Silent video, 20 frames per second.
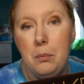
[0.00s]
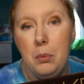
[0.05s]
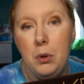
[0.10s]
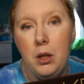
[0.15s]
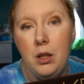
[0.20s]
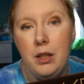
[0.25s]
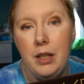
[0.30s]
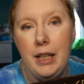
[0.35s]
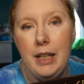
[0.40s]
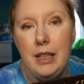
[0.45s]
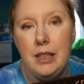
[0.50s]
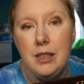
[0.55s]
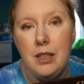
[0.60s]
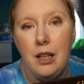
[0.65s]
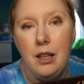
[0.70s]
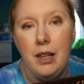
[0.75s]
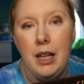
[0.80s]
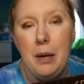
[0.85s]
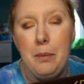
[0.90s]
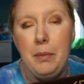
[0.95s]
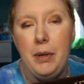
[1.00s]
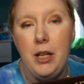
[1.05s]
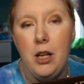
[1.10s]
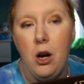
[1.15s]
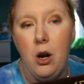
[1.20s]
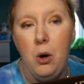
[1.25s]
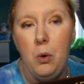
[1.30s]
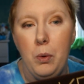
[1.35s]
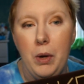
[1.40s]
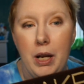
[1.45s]
please let me
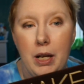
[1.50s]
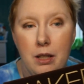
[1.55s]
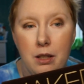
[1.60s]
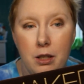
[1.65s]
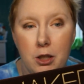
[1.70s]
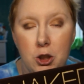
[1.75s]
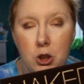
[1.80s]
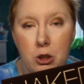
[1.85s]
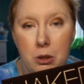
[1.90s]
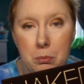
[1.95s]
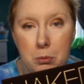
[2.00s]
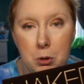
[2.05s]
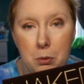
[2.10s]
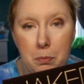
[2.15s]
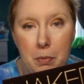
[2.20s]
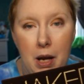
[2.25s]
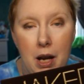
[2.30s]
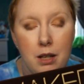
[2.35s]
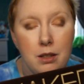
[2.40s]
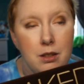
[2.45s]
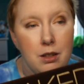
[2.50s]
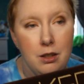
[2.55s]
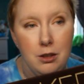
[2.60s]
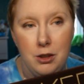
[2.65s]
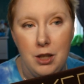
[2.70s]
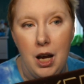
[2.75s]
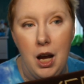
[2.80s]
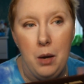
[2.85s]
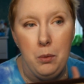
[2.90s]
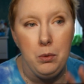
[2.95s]
know in the description box,
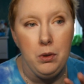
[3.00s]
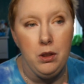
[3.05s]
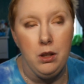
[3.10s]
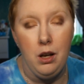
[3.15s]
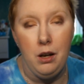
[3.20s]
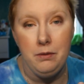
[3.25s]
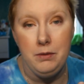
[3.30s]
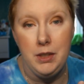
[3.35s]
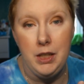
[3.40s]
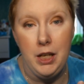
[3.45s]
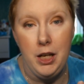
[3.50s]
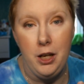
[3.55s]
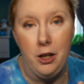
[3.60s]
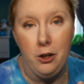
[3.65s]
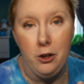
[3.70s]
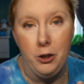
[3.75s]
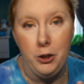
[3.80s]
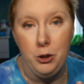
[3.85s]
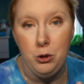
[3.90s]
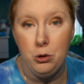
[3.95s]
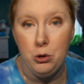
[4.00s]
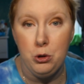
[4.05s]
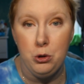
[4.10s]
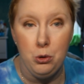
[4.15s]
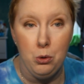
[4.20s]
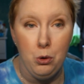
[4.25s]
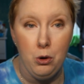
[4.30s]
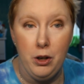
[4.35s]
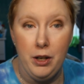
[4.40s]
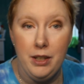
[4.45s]
because I would love to hear your
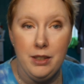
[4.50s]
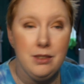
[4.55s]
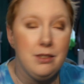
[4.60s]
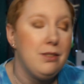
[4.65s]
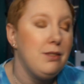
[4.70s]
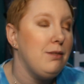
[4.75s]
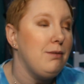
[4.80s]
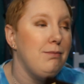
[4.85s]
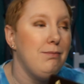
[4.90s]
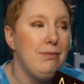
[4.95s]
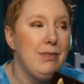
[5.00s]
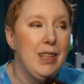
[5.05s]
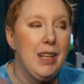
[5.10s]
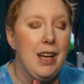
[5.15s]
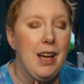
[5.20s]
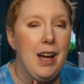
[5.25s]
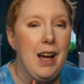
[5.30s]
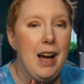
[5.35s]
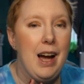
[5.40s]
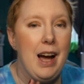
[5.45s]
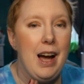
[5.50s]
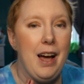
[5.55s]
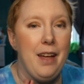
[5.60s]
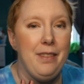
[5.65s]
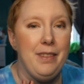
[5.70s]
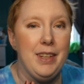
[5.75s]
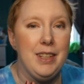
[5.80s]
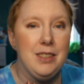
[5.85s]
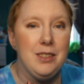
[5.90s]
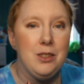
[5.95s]
stories
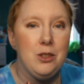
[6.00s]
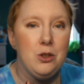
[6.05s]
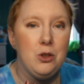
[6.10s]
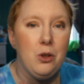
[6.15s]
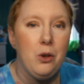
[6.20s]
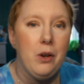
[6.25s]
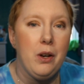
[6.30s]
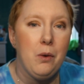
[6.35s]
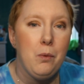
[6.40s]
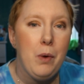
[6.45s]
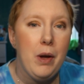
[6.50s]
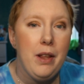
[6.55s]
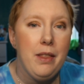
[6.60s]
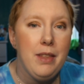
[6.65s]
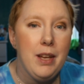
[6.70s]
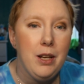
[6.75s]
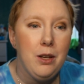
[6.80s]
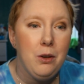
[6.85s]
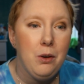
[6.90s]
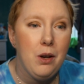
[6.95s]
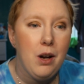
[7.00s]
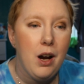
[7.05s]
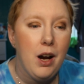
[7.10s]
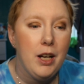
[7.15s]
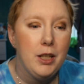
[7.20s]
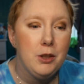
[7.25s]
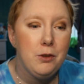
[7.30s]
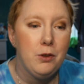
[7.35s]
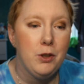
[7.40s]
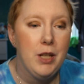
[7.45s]
on this. So I want to thank you
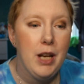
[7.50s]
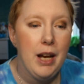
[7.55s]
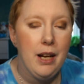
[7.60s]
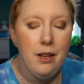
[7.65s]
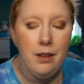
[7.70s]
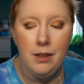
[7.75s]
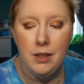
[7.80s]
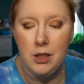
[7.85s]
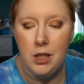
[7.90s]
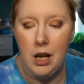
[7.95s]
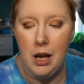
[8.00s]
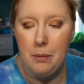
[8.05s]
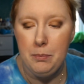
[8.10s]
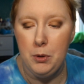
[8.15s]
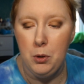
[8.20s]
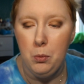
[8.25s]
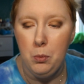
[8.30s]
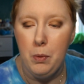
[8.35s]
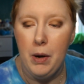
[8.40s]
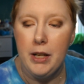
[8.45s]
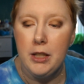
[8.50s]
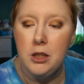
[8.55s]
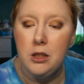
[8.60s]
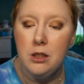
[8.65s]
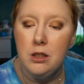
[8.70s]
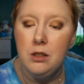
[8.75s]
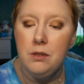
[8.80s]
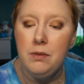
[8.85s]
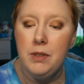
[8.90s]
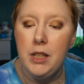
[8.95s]
guys for taking the time to watch
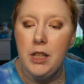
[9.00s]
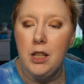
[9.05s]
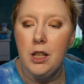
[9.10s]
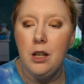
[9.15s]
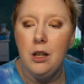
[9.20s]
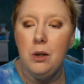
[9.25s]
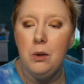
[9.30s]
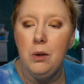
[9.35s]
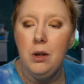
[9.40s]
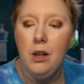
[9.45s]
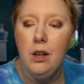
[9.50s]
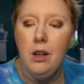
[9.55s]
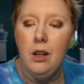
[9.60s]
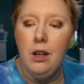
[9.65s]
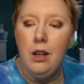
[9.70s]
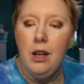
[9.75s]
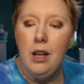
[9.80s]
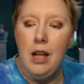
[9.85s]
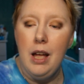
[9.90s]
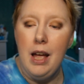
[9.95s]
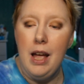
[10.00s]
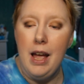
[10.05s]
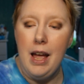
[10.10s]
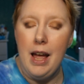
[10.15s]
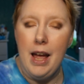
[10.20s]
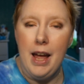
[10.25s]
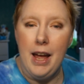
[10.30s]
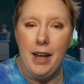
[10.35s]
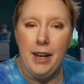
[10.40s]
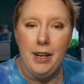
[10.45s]
this video,
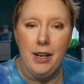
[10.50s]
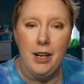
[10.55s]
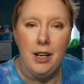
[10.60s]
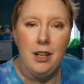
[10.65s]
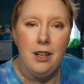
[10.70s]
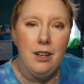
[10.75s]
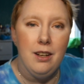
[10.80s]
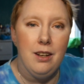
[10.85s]
and